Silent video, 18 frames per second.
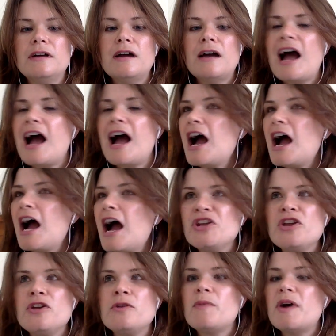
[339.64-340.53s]
How are
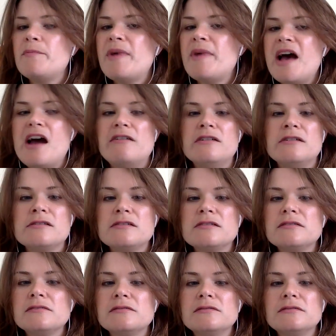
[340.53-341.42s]
you my parent?
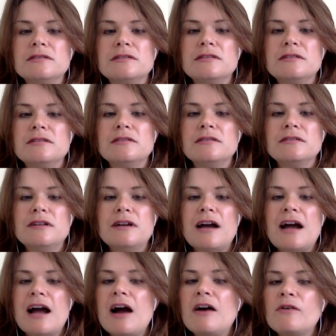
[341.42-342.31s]

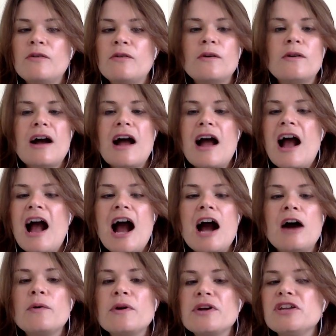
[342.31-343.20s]
How
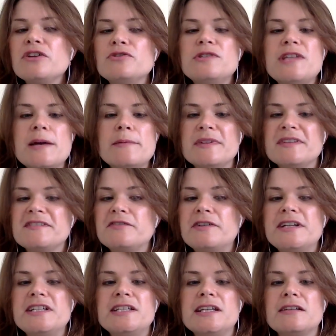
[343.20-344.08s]
are you
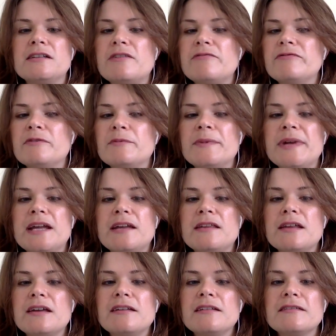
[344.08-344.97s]
demonstrating love for me
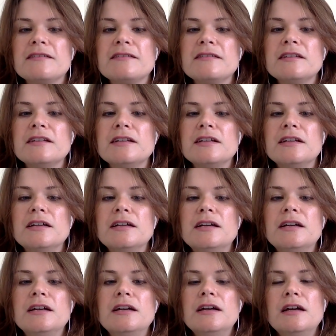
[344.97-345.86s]
in this?
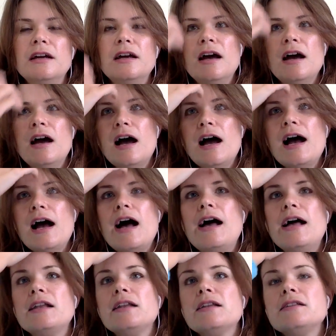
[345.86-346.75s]

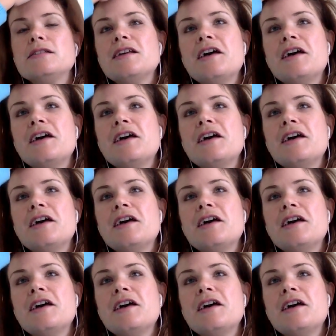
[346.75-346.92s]
And